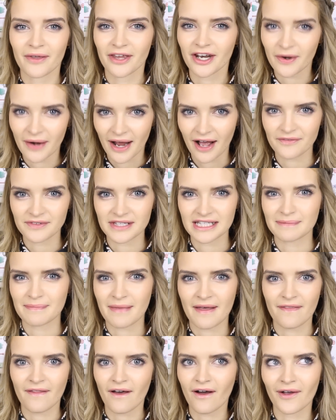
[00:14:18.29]
You don't have to
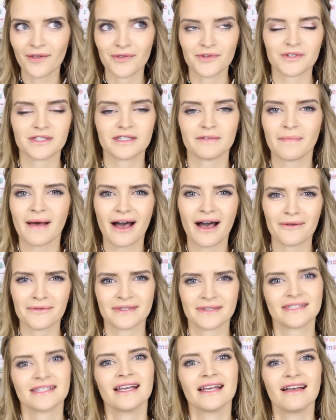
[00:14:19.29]
spend the hundreds of
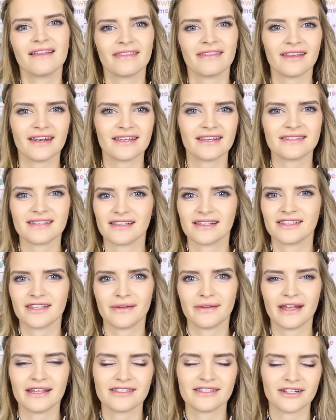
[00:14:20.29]
pounds that it says that
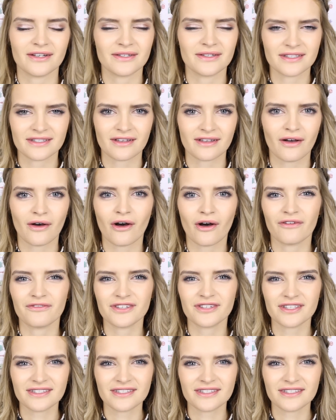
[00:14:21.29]
you need to do to start off.